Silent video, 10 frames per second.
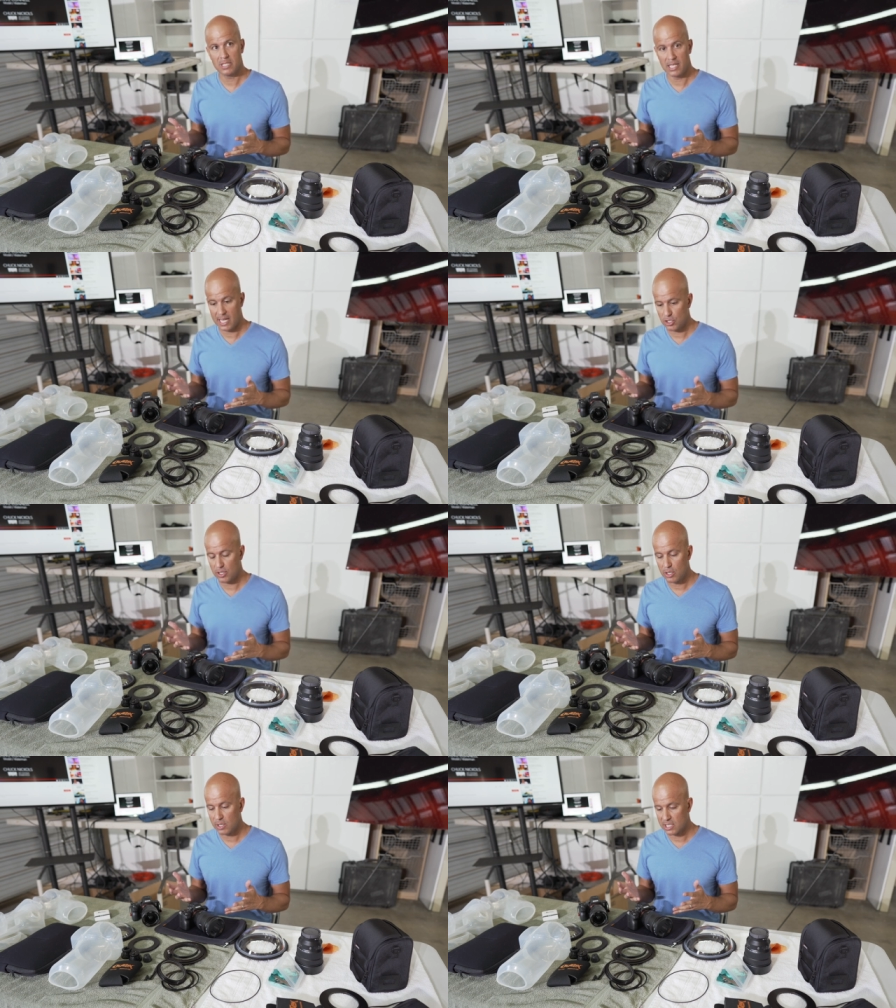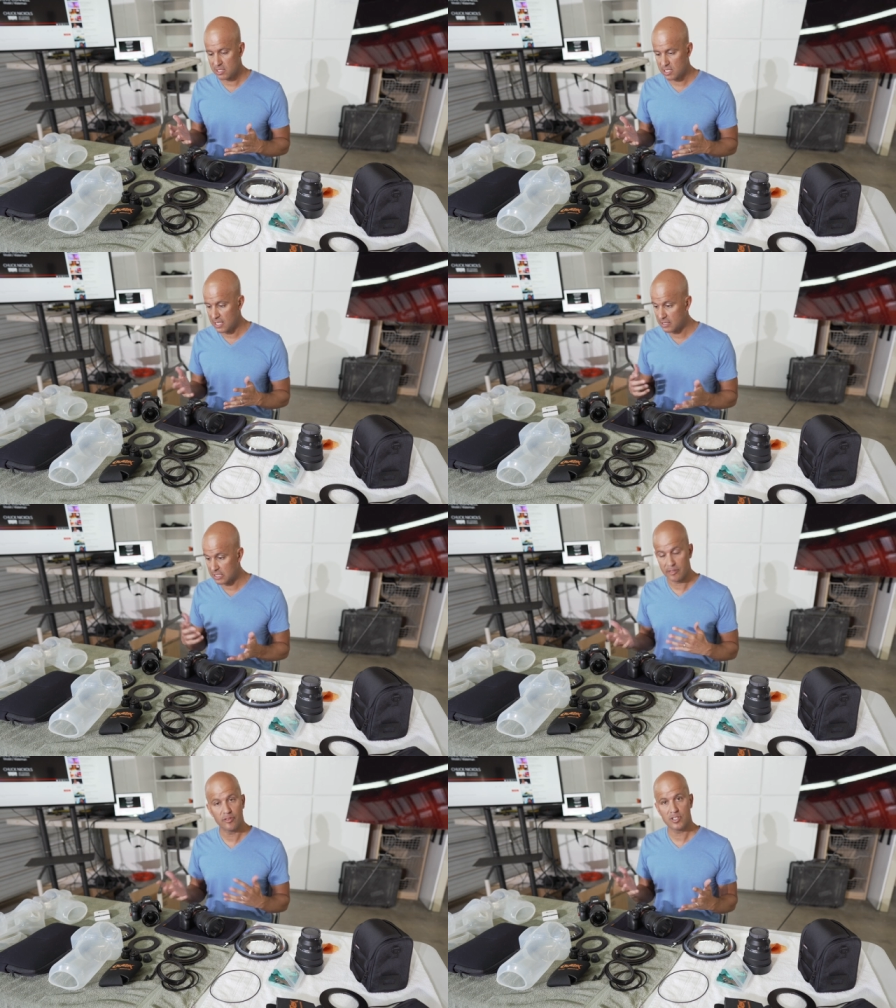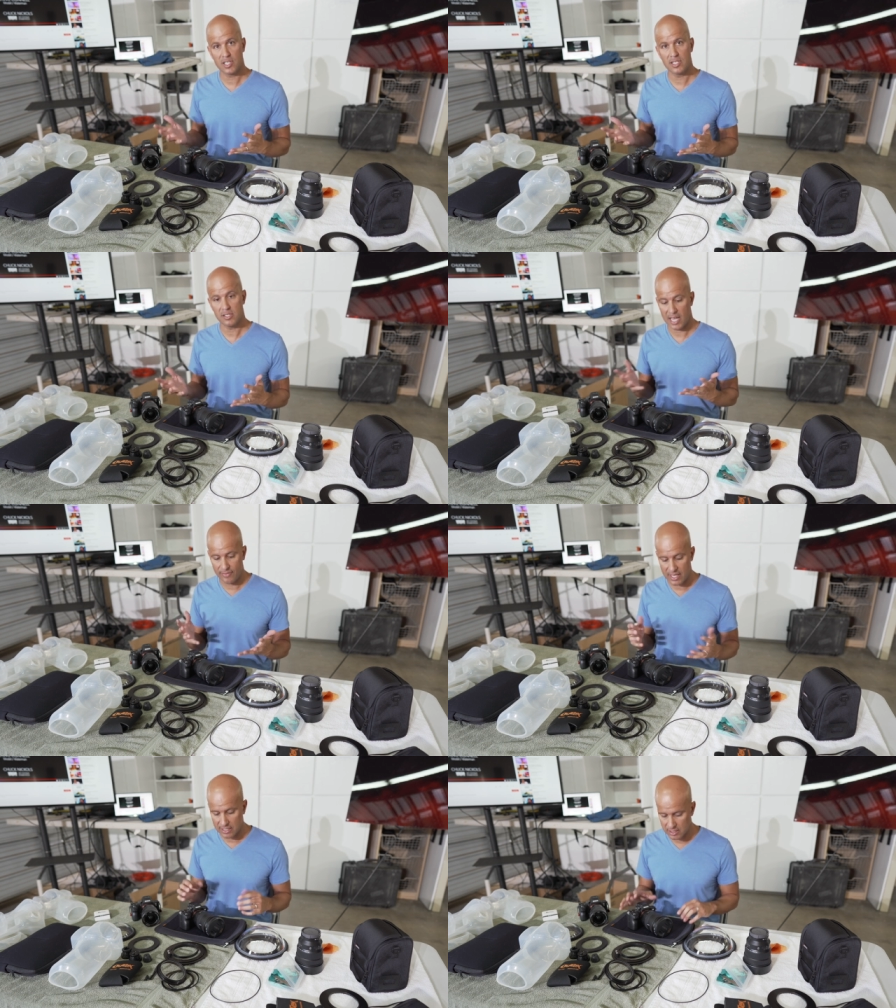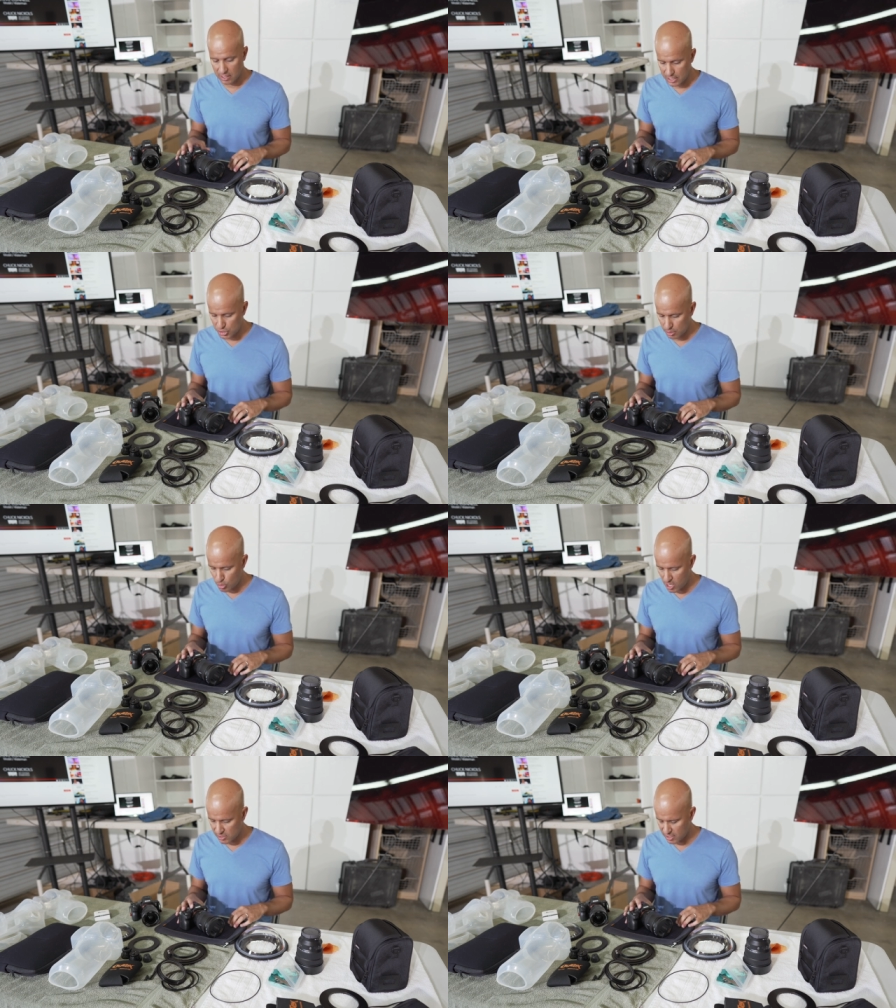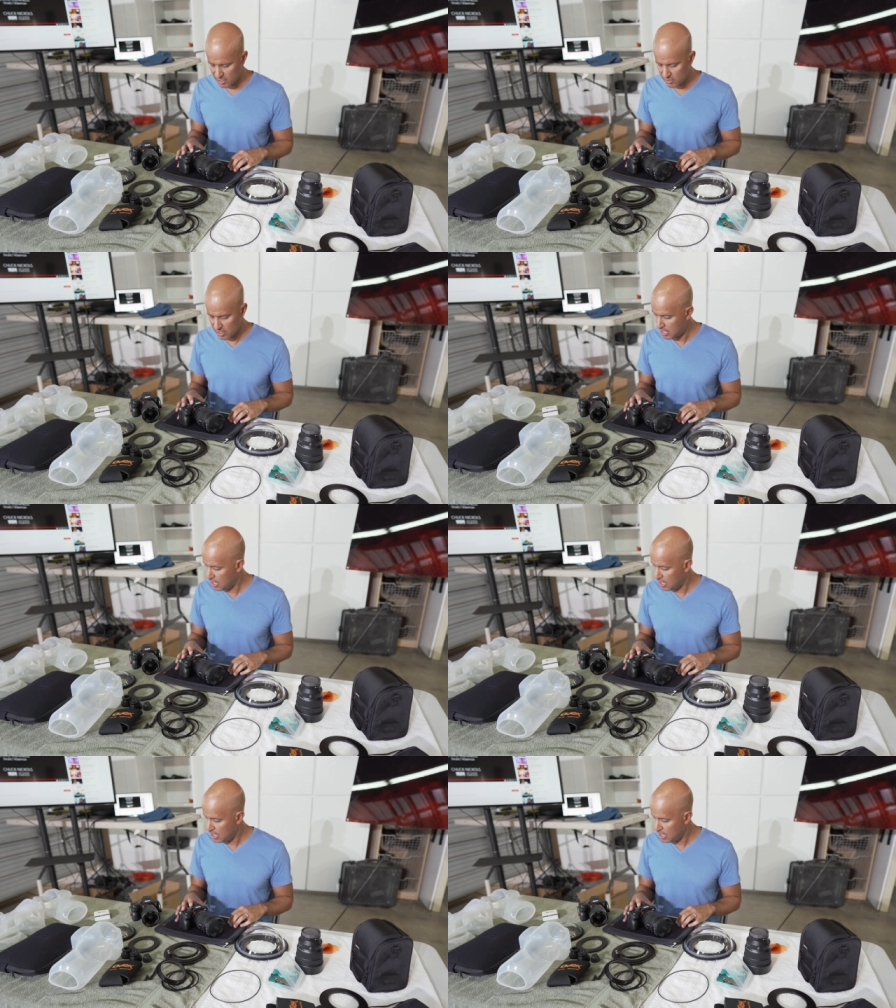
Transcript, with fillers: today so that you can see the differences and the installation process.